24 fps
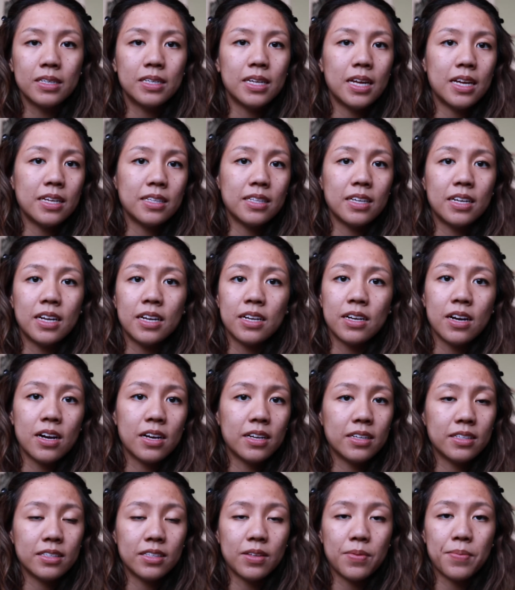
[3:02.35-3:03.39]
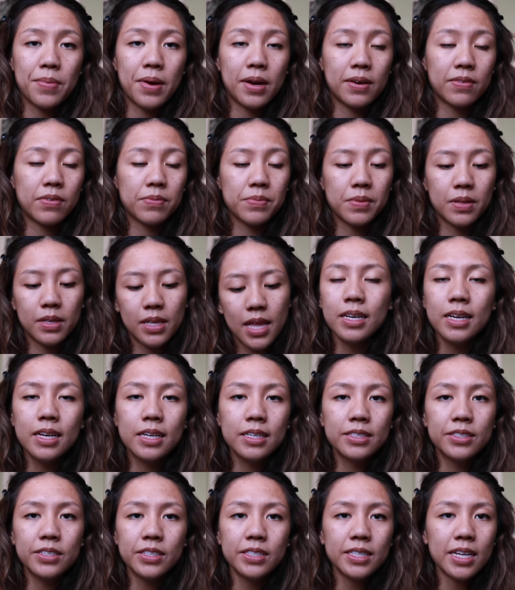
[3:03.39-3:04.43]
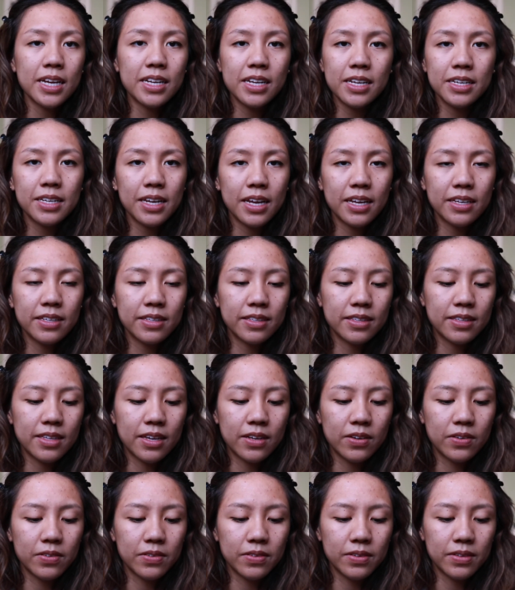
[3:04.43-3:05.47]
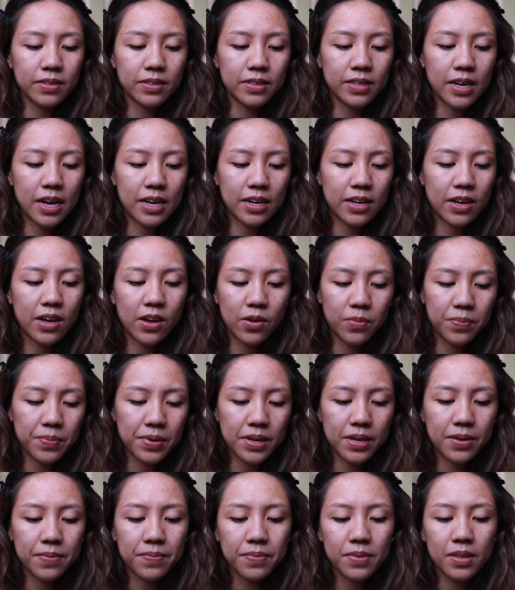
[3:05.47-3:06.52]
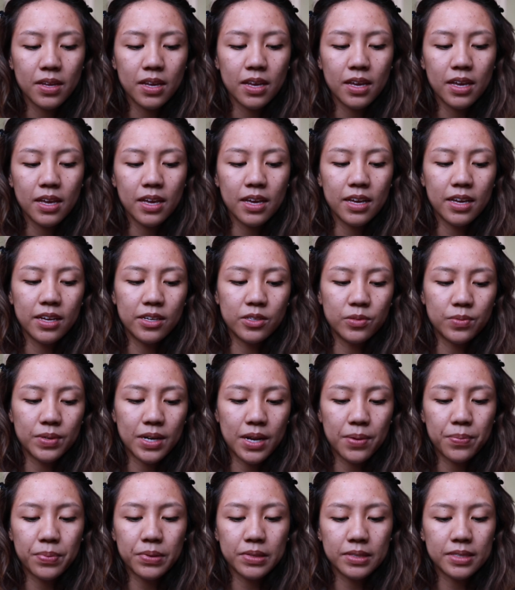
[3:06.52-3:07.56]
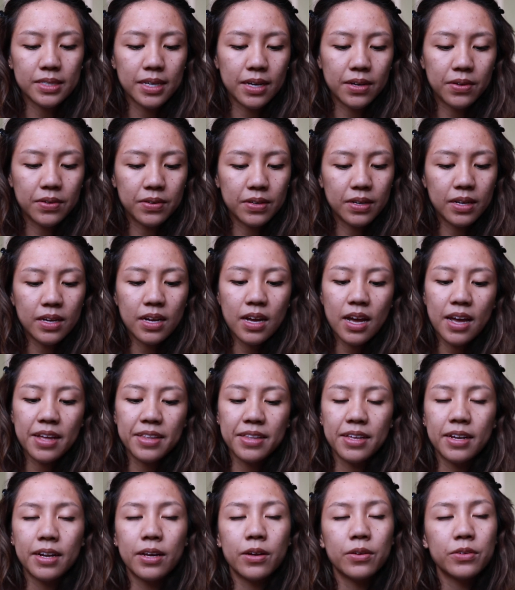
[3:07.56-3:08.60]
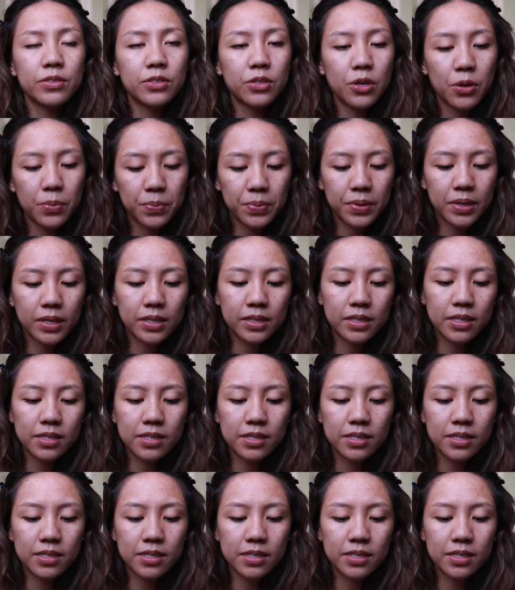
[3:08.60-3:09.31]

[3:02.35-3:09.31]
day that I got them back from the lab. Just any date that'll kind of help me is what I put down. And then I also put the